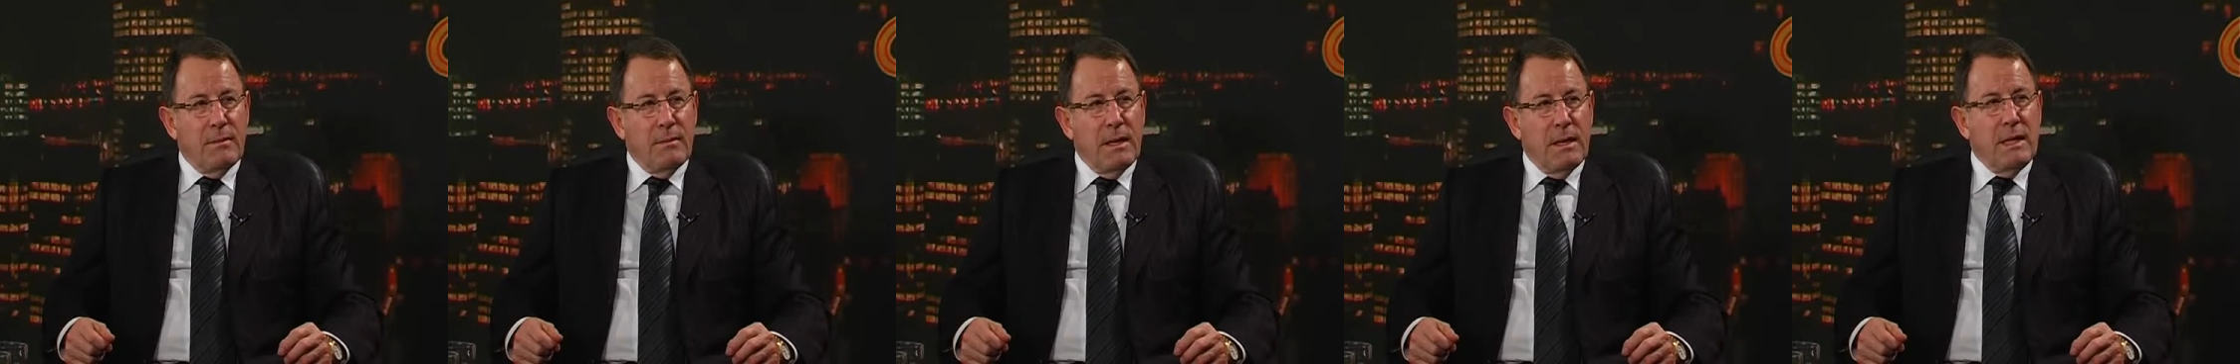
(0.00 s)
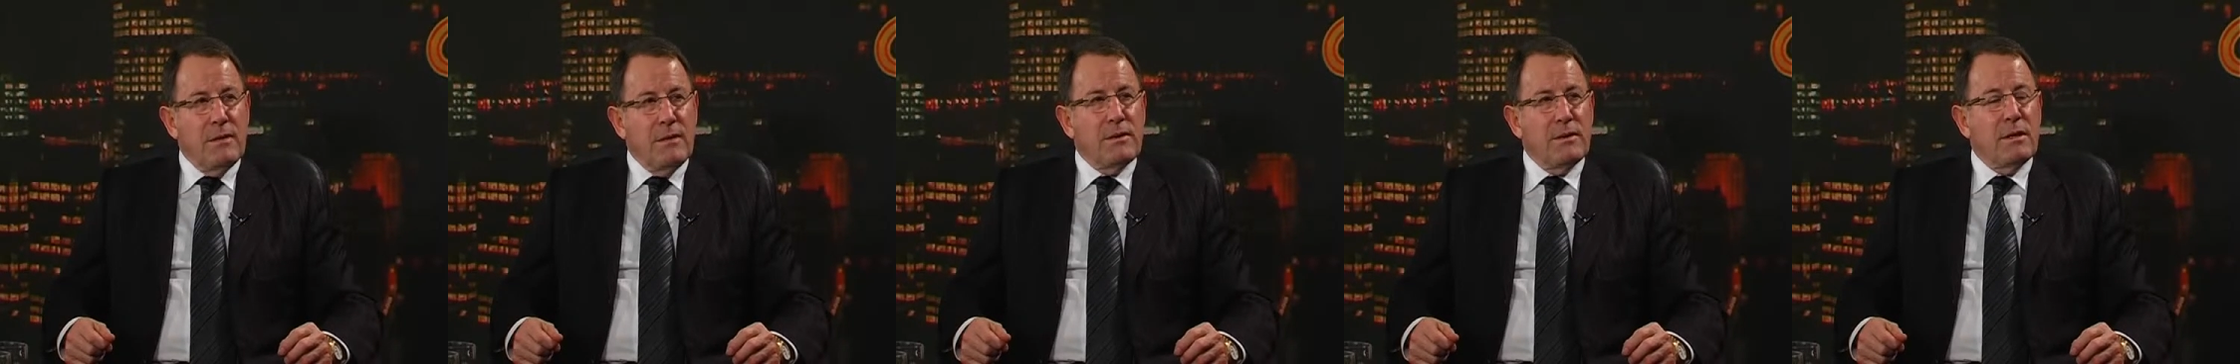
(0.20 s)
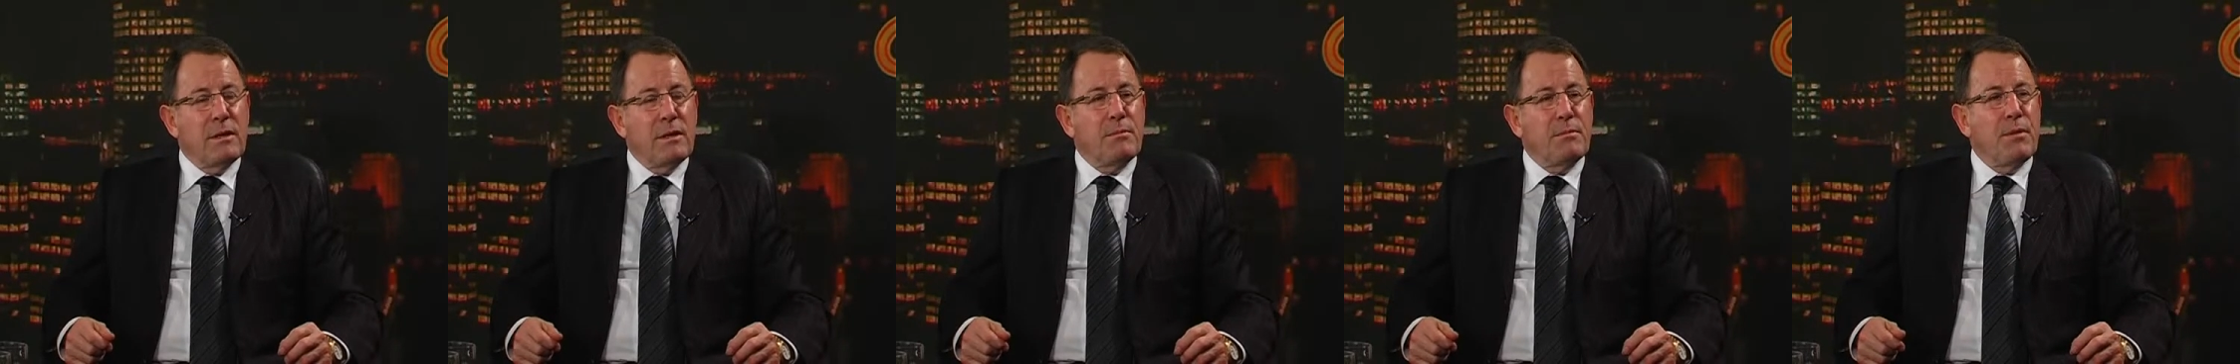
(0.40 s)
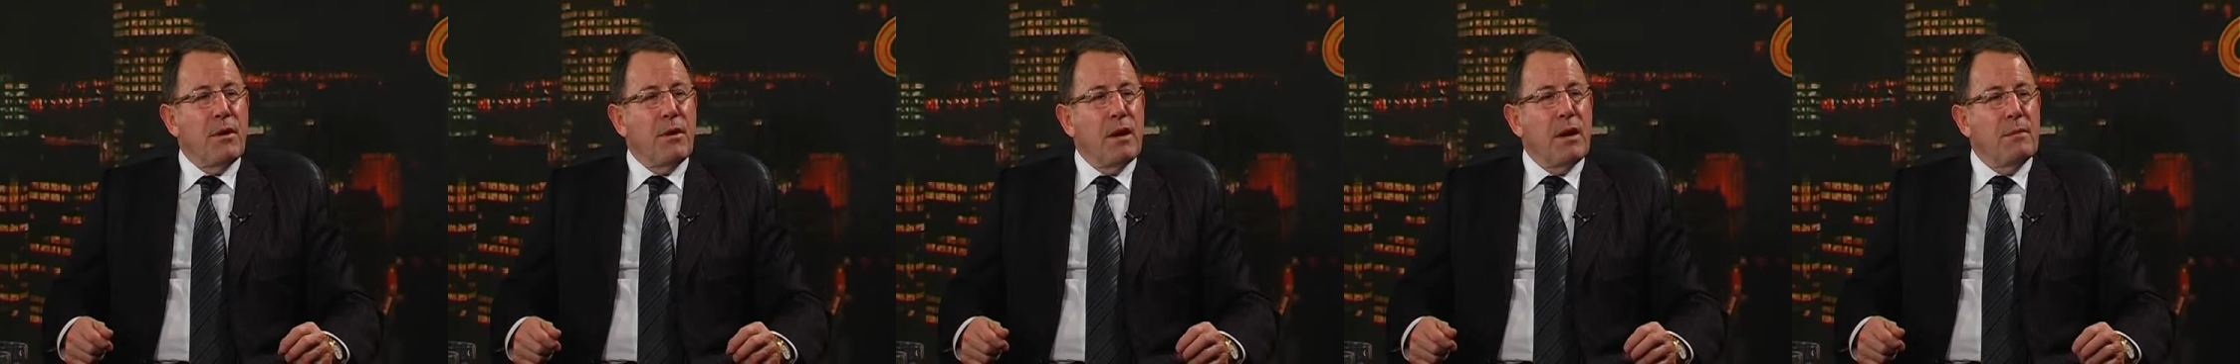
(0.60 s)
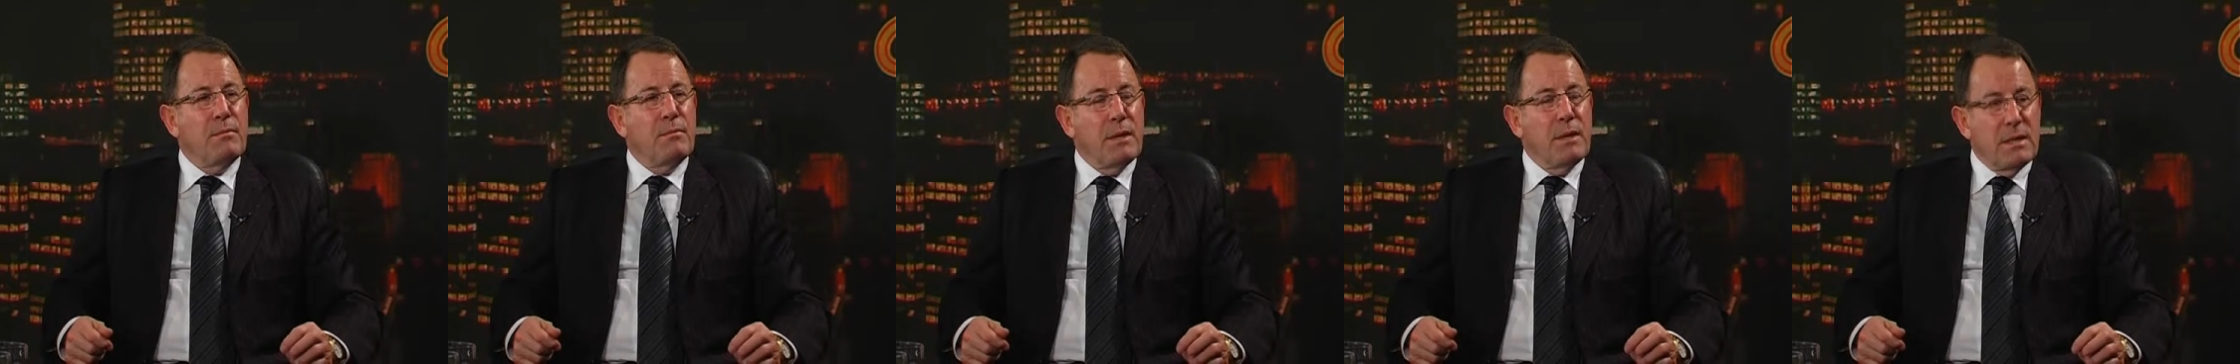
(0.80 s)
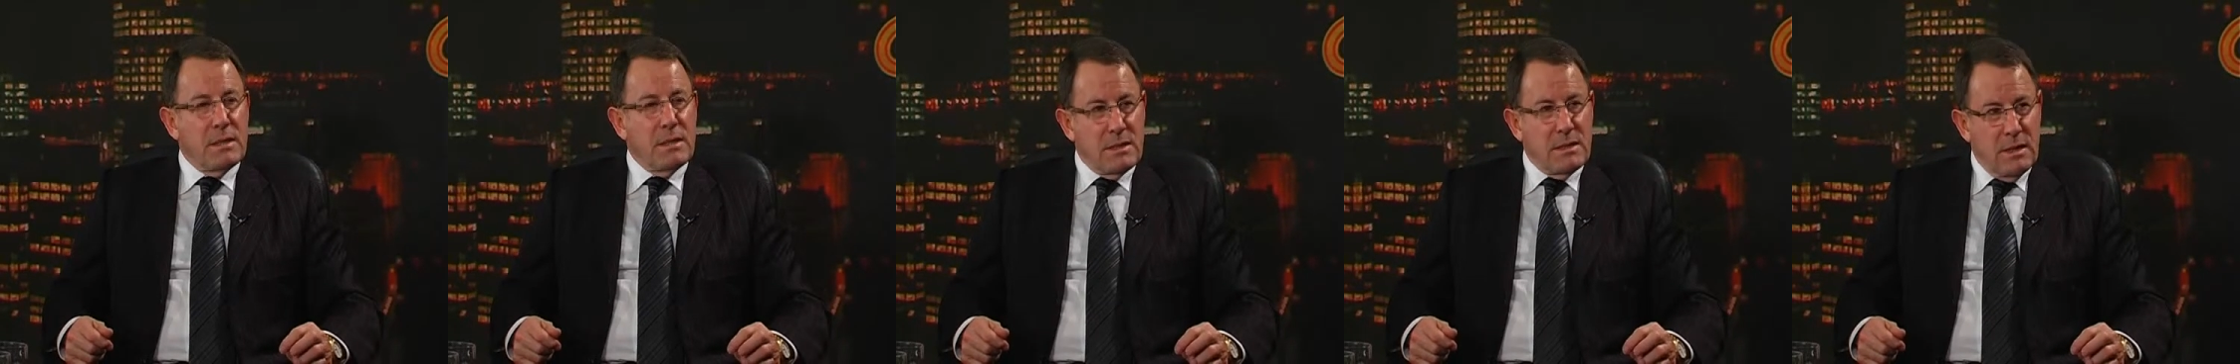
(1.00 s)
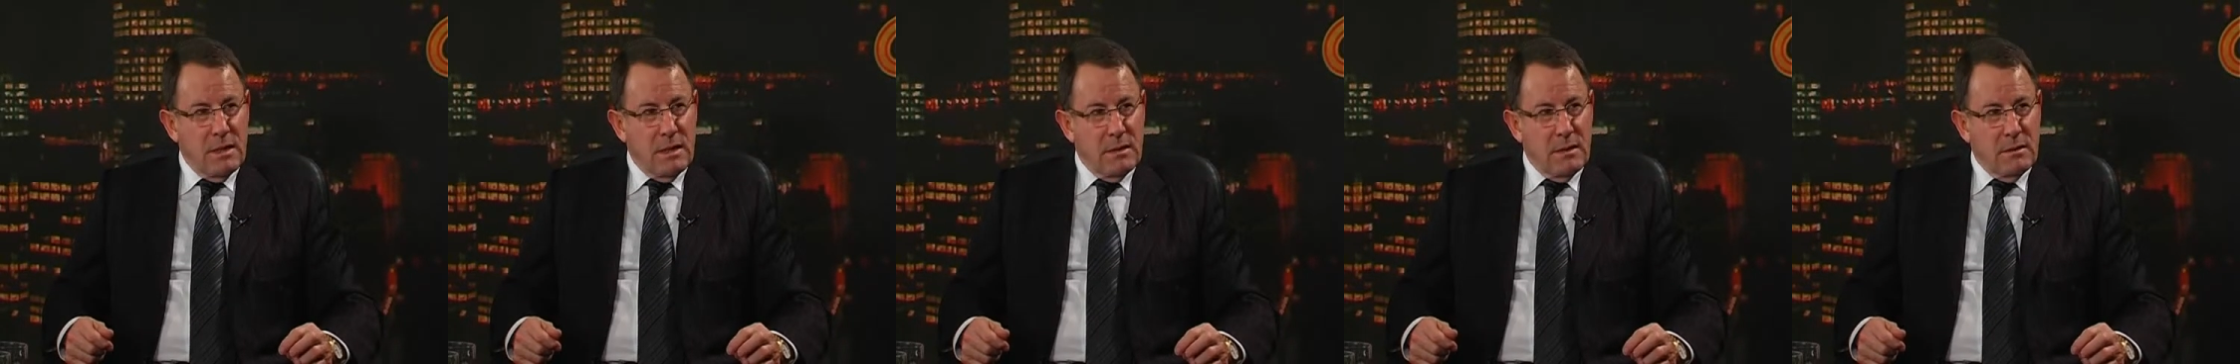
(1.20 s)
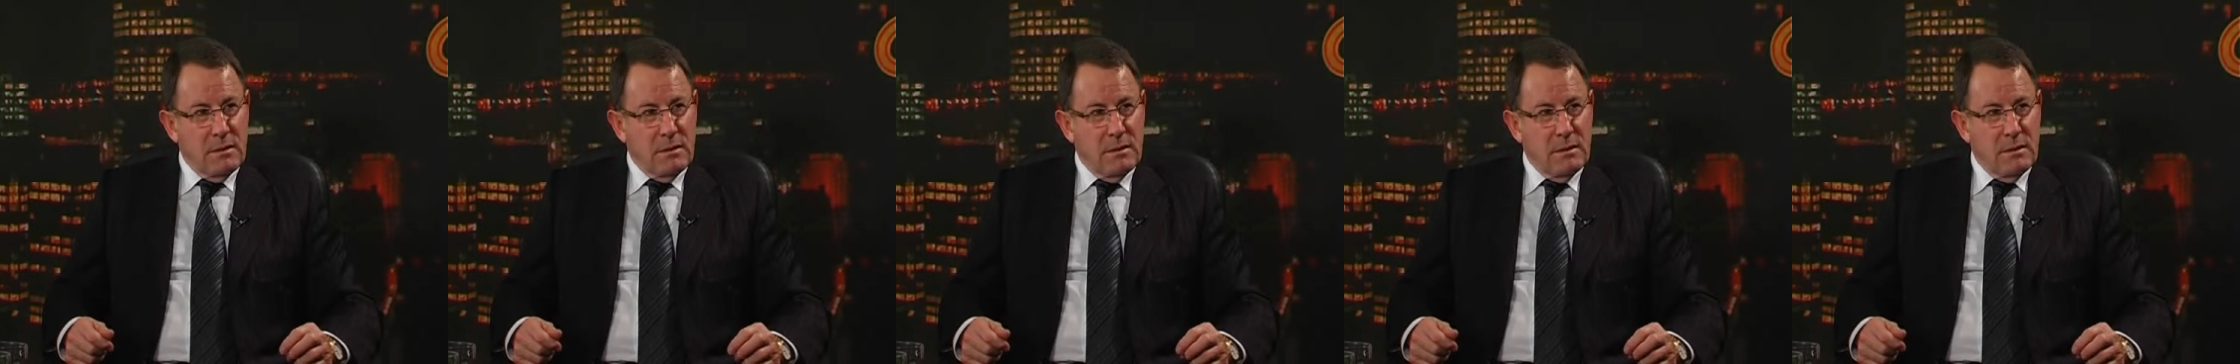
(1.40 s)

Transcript: Even the Prime Minister,